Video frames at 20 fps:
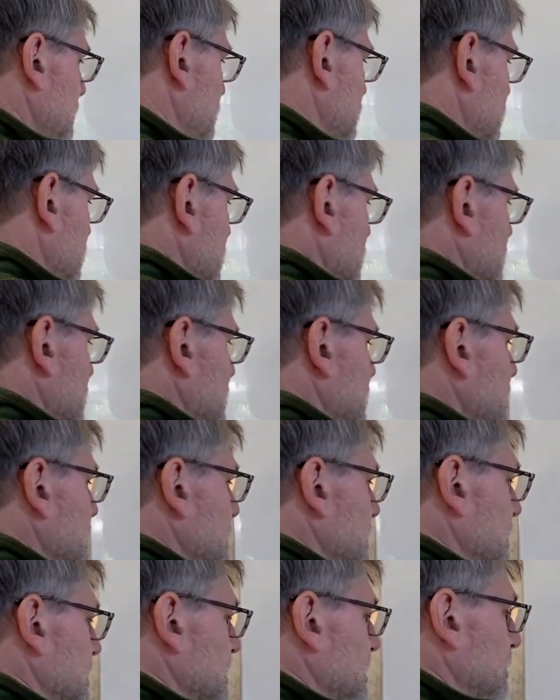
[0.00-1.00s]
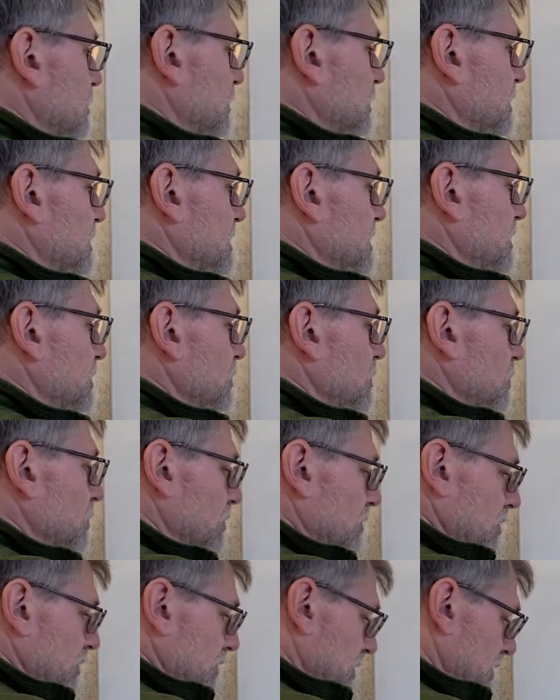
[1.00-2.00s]
So z is equal to 0,
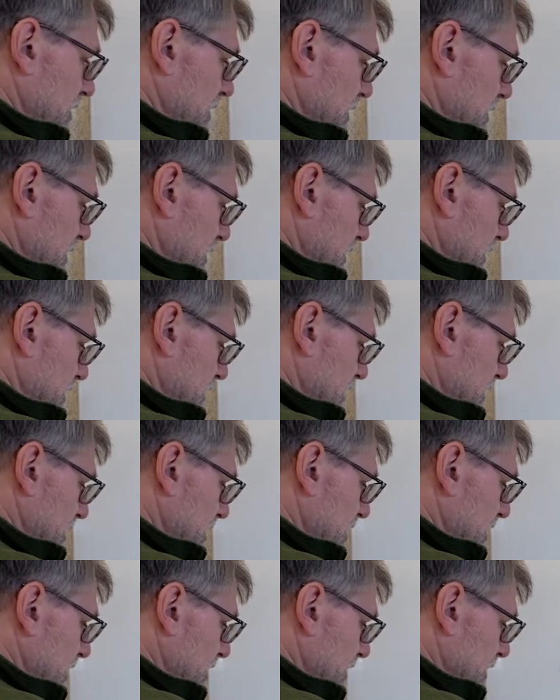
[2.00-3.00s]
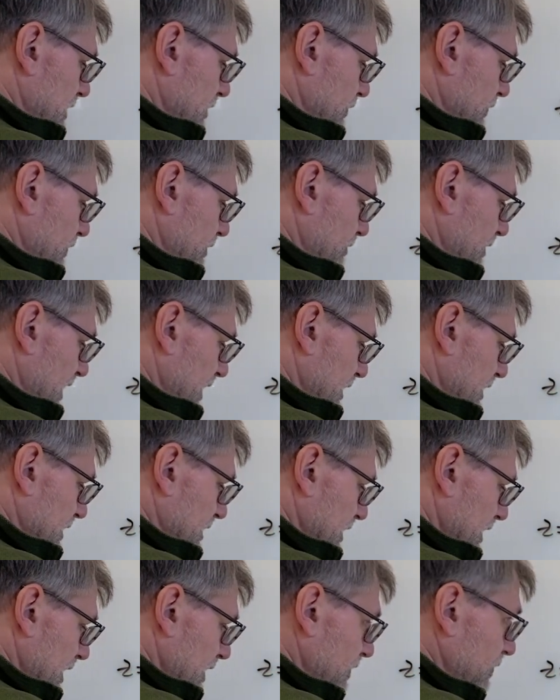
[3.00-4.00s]
z is equal to minus
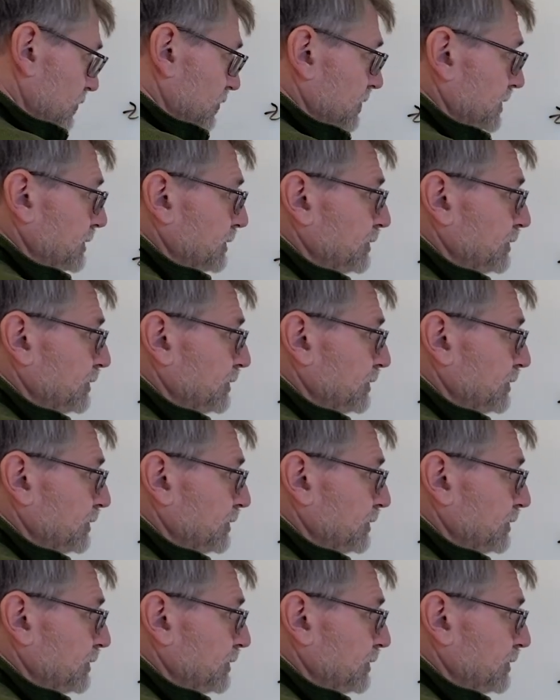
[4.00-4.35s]
h.